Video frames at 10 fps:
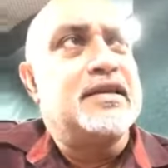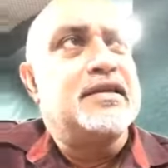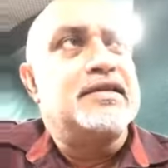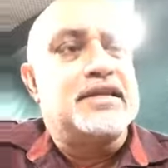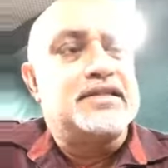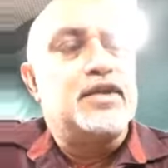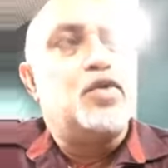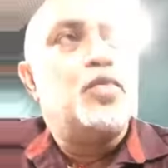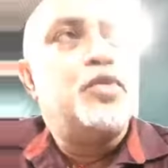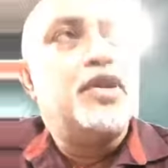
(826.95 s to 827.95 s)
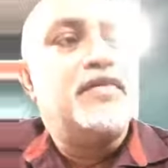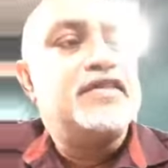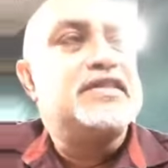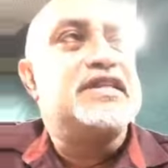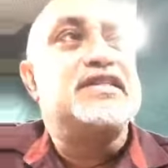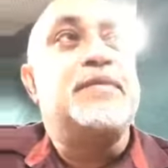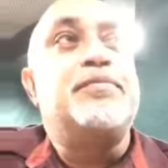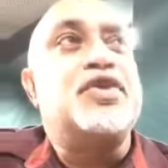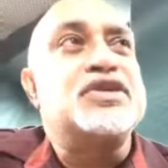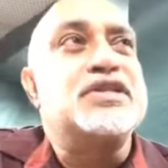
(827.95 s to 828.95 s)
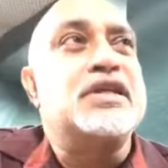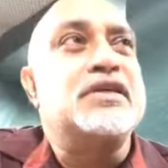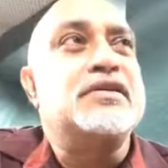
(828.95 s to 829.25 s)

Test their hormone levels, test their prostate.